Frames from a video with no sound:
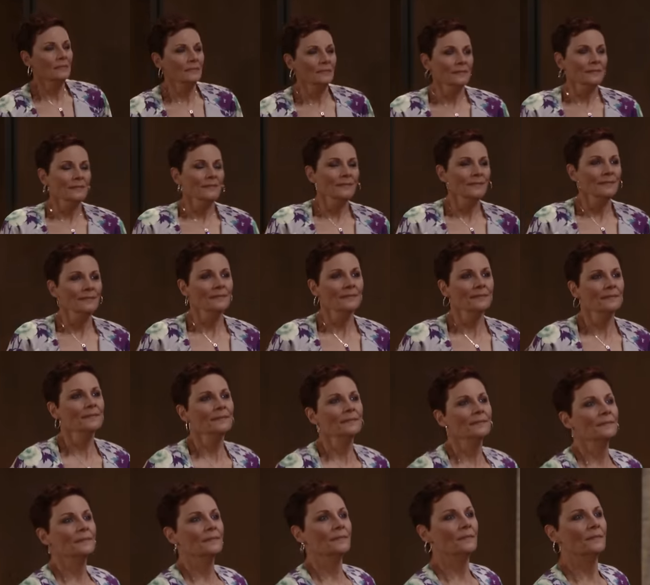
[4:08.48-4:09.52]

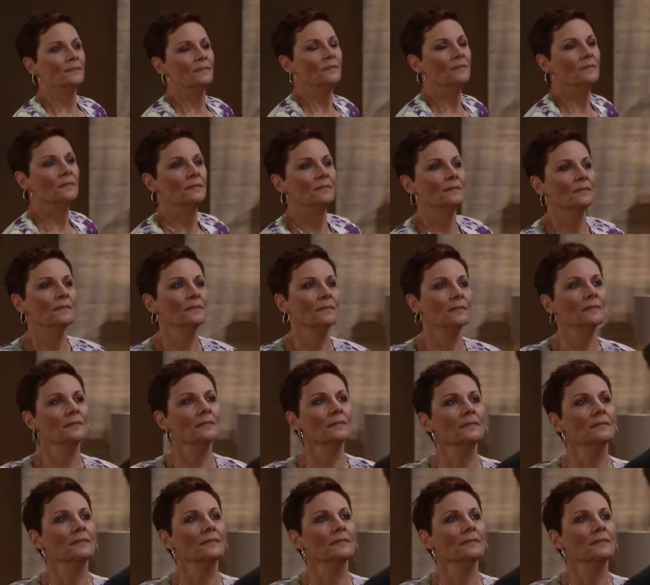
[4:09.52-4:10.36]
No one is speaking in this clip.